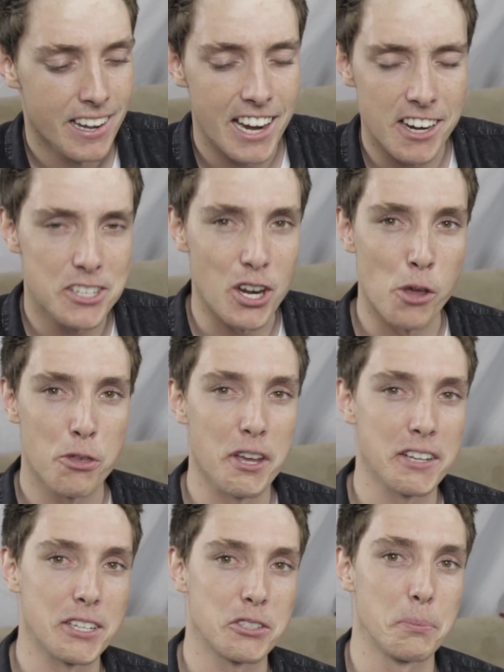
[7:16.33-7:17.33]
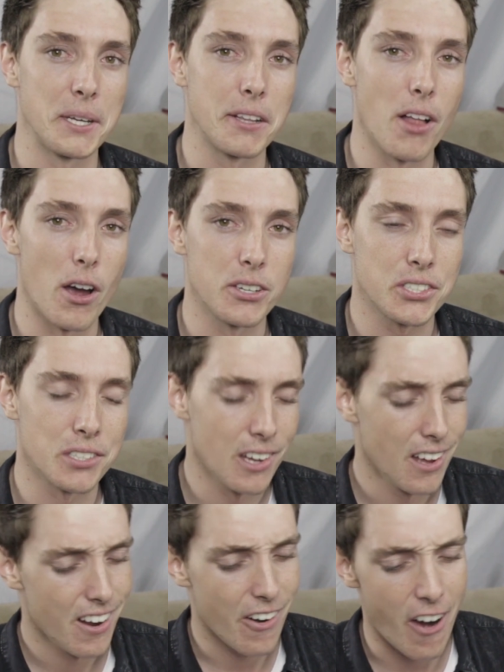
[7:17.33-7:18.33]
And I don't think this will be close.
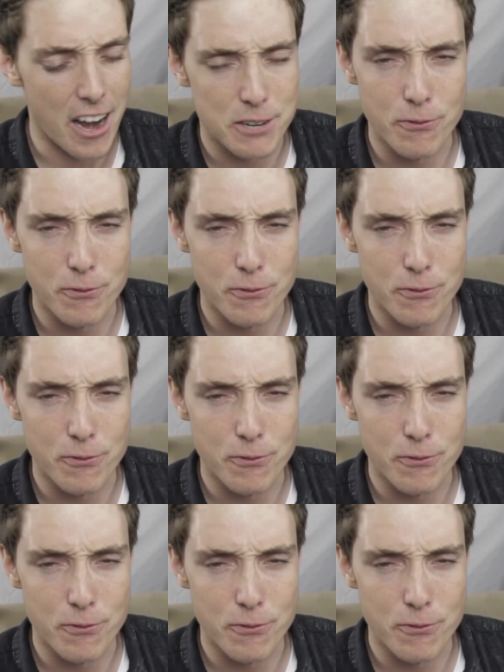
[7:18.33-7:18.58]
All right,